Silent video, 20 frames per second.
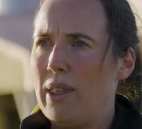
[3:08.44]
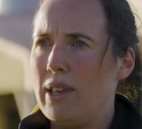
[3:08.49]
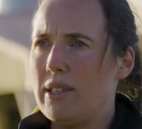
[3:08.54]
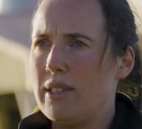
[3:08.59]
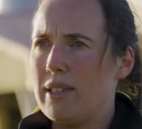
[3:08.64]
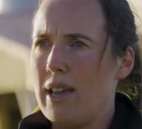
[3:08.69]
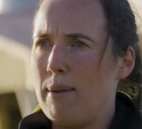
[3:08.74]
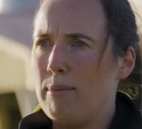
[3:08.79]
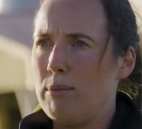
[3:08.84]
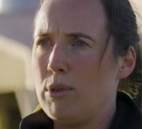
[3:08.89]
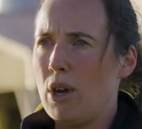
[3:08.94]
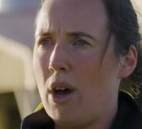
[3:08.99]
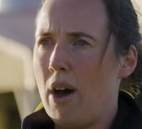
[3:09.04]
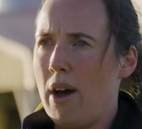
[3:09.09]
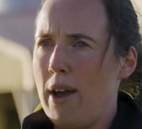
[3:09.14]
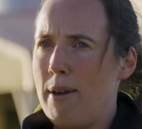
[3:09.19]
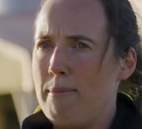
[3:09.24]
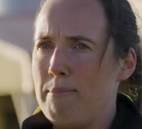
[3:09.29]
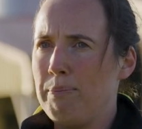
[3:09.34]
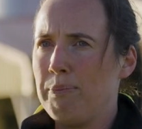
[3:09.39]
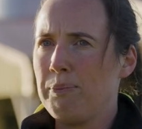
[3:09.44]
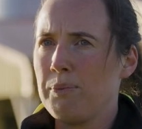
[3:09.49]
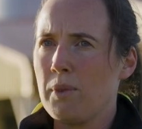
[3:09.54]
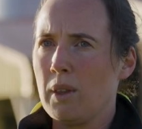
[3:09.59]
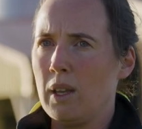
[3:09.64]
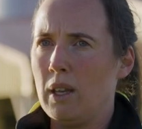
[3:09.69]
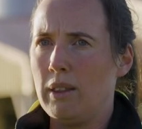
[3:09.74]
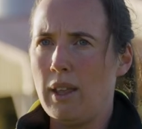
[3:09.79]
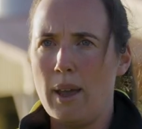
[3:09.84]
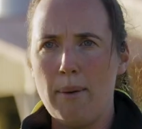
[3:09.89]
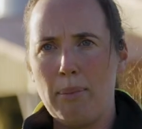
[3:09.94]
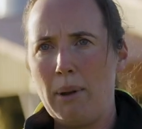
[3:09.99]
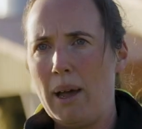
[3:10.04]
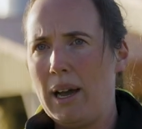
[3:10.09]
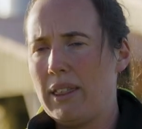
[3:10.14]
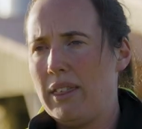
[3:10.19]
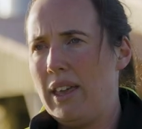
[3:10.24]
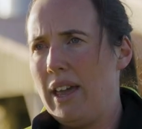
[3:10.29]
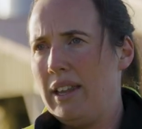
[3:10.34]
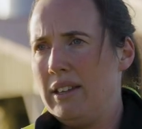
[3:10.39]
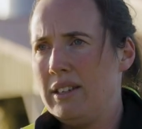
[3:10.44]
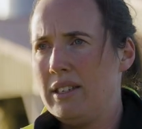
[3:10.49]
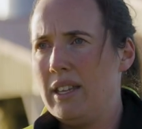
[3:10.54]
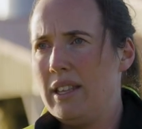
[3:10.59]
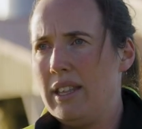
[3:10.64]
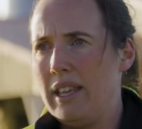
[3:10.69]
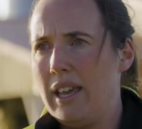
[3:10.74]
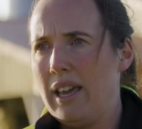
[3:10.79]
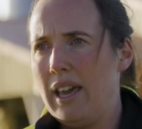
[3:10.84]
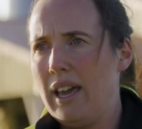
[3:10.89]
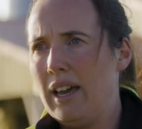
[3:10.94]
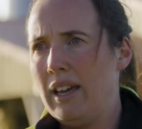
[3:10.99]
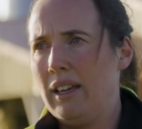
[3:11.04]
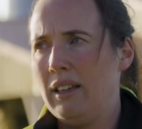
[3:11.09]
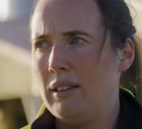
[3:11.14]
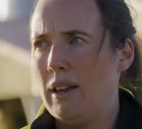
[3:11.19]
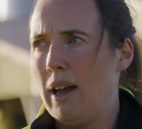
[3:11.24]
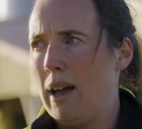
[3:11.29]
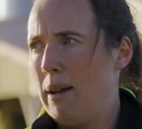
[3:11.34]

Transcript: at that same time. They plug that into their